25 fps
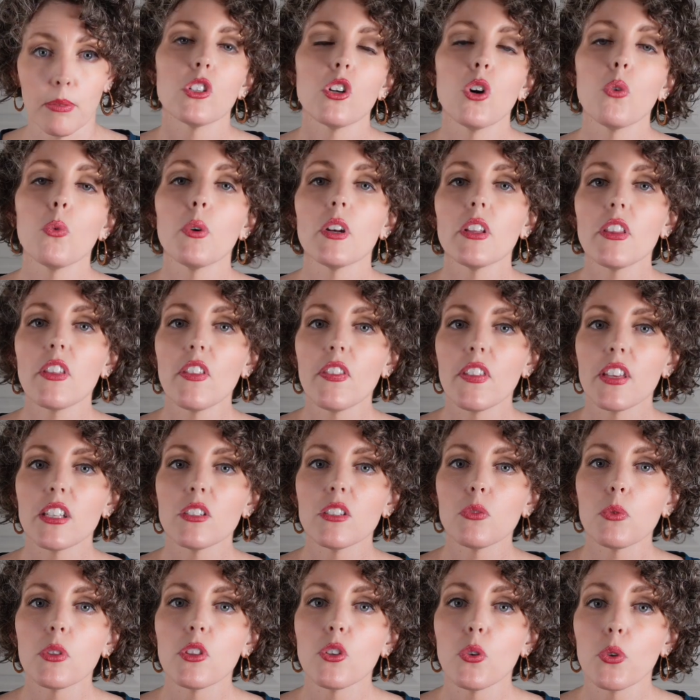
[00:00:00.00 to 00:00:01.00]
So one of the
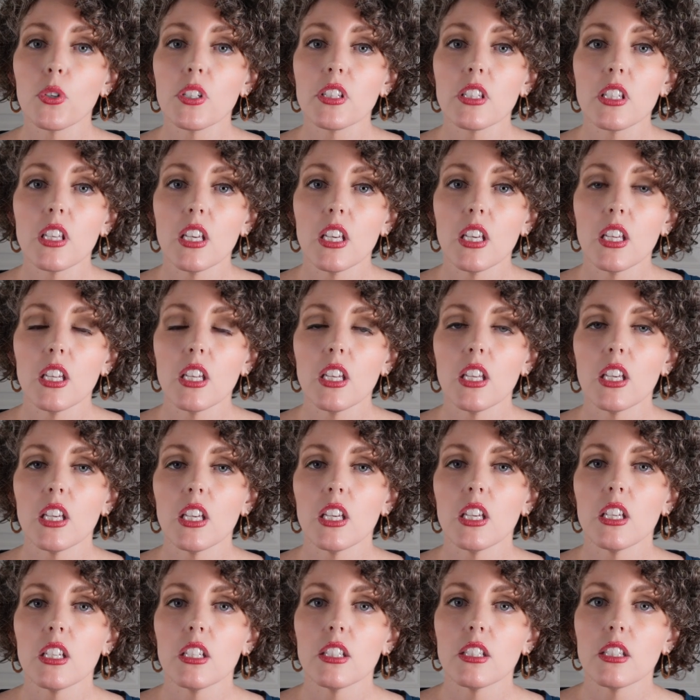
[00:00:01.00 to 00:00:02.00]
things with your skin
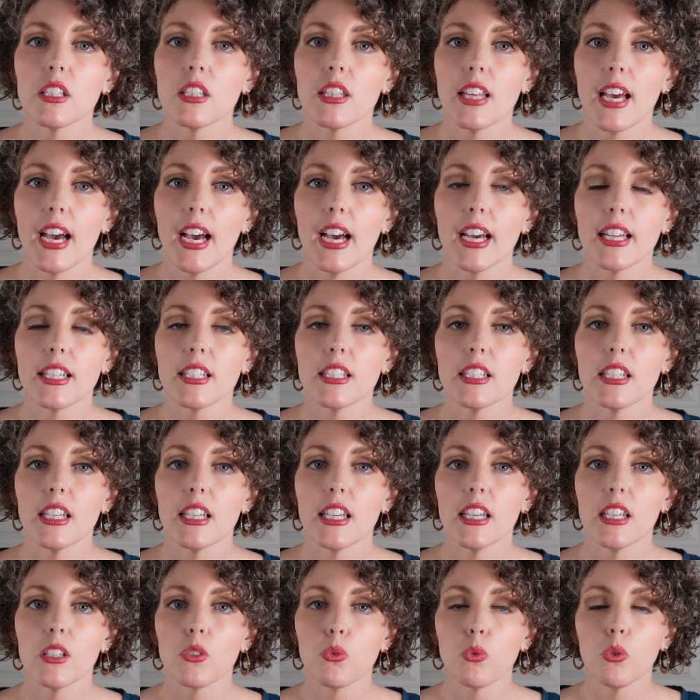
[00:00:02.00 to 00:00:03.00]
is that
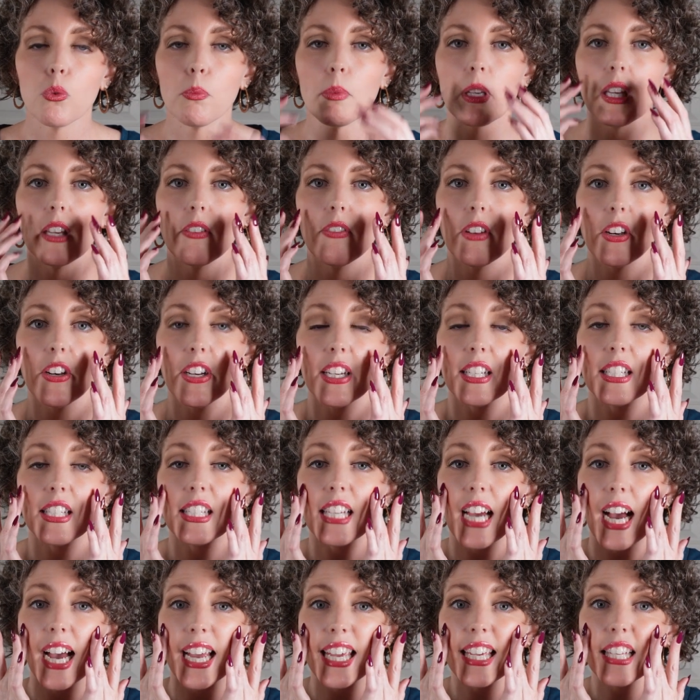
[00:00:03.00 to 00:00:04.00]
it will be very
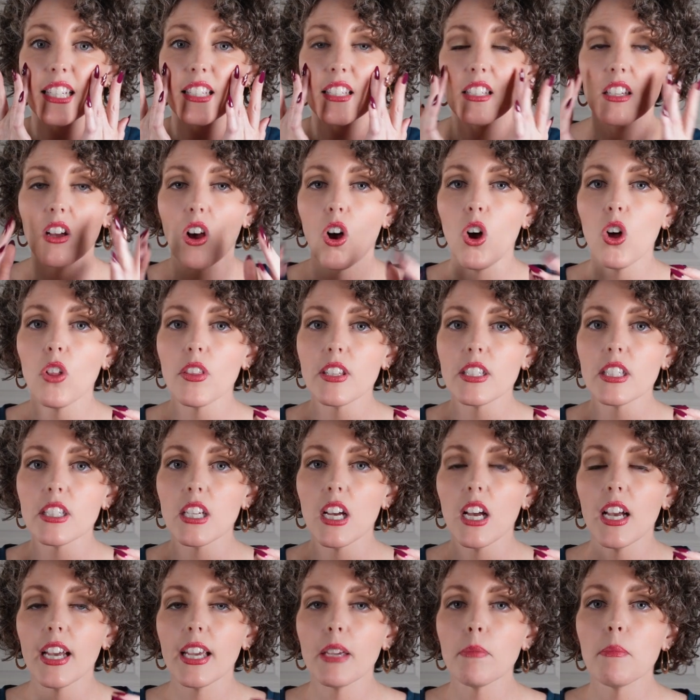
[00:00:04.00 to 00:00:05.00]
tight all the
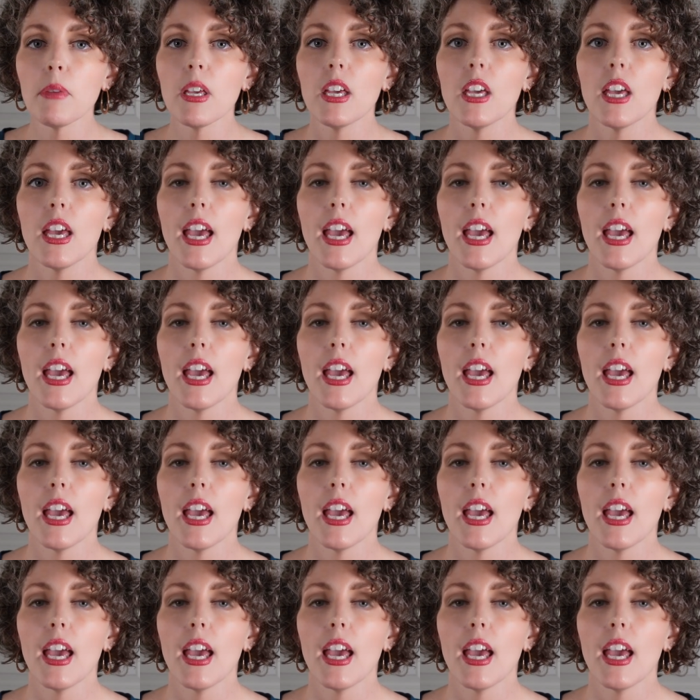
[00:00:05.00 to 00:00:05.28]
time,